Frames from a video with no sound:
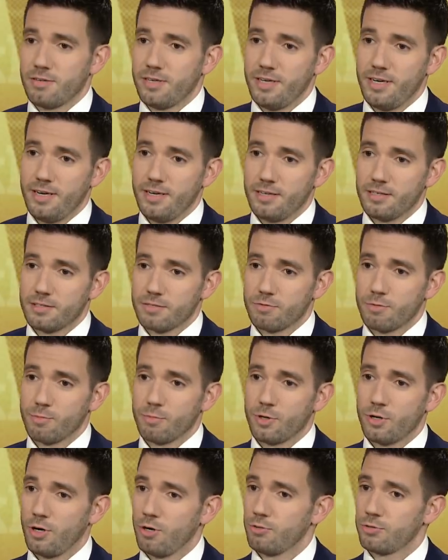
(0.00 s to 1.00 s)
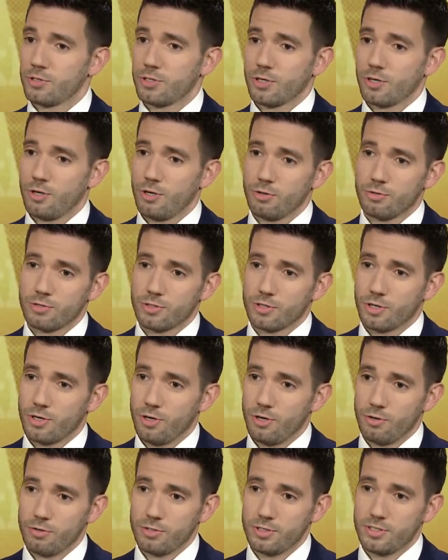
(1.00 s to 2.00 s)
of Canadians from coast to coast to
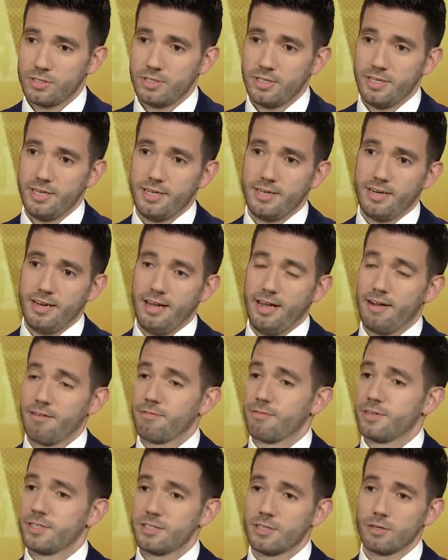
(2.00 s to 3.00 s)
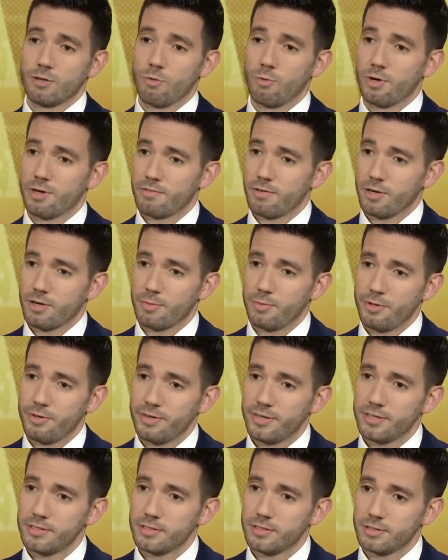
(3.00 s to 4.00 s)
coast in every single one of our
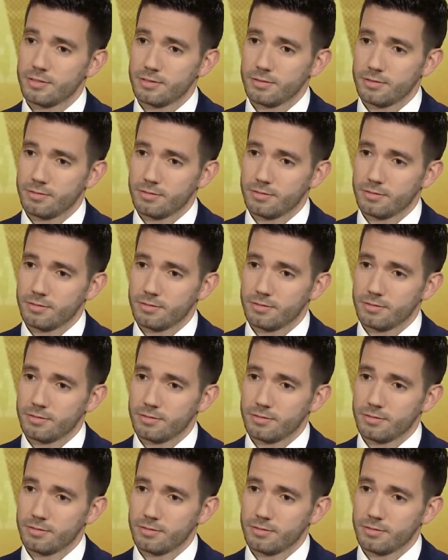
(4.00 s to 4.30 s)
communities.